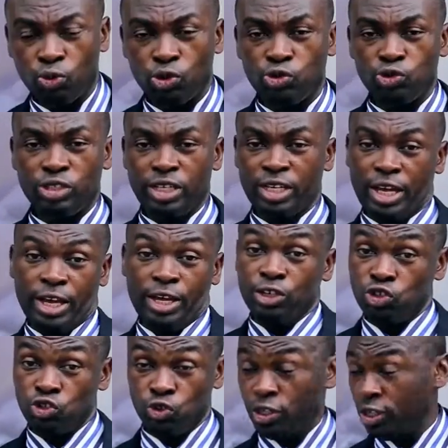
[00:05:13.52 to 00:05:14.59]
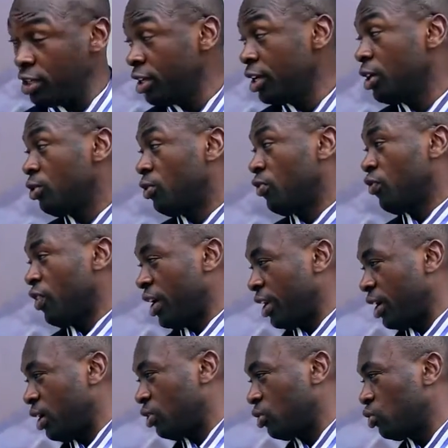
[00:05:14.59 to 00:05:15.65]
want to take a history to
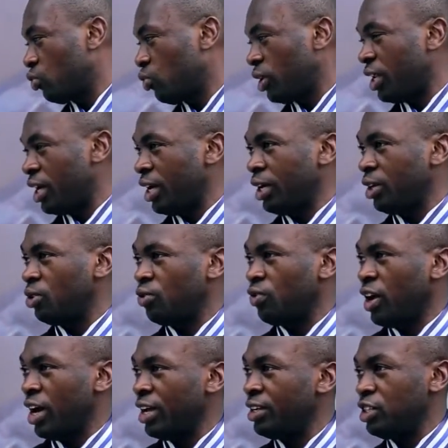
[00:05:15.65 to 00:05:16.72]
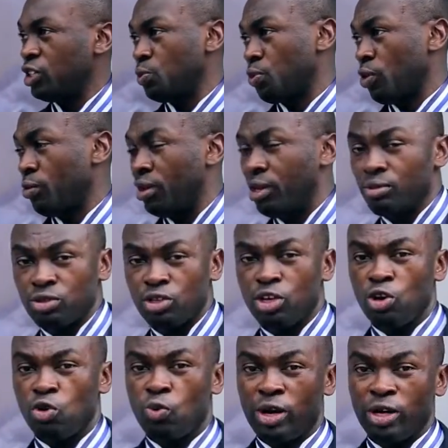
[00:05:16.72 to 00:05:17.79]
find out whether you've had these problems.
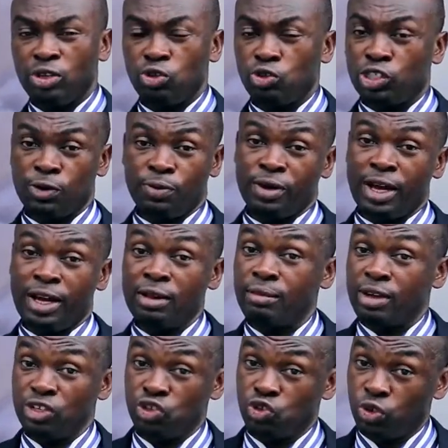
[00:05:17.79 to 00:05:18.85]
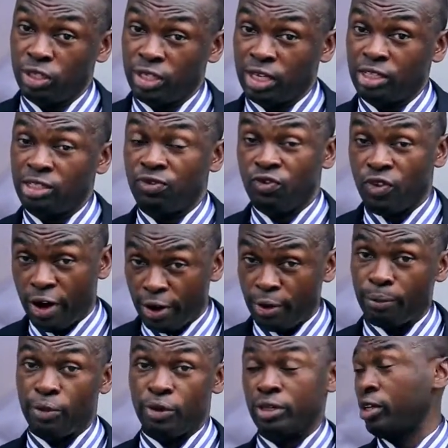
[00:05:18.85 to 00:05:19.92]
When you typically menstruated is very
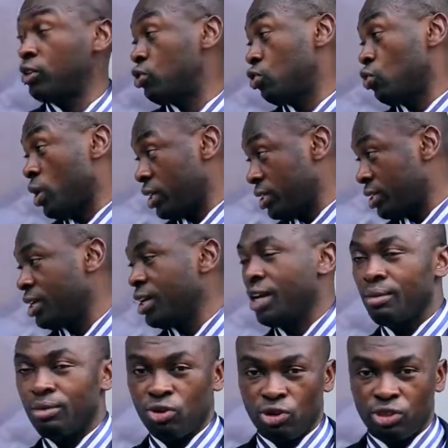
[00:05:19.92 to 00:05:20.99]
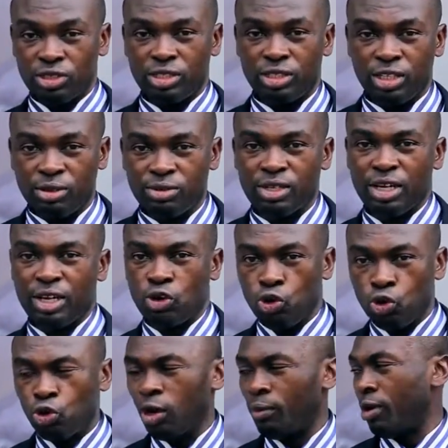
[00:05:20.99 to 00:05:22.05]
important to us because it gives a
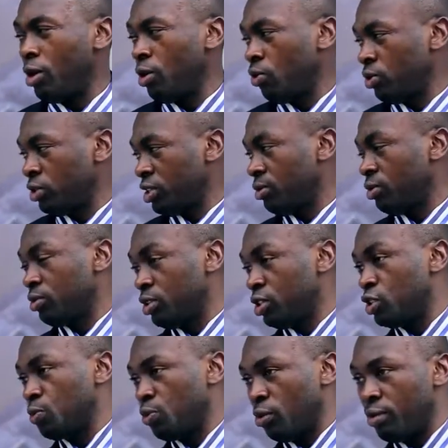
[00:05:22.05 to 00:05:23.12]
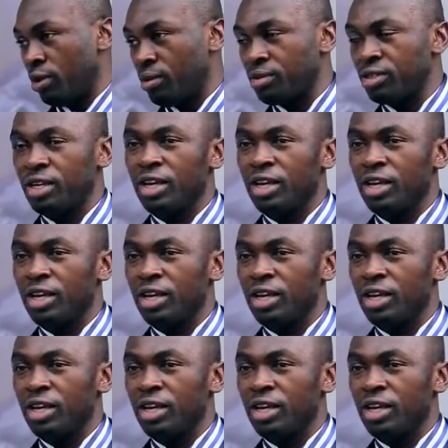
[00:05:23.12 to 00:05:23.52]
clue about some of these problems.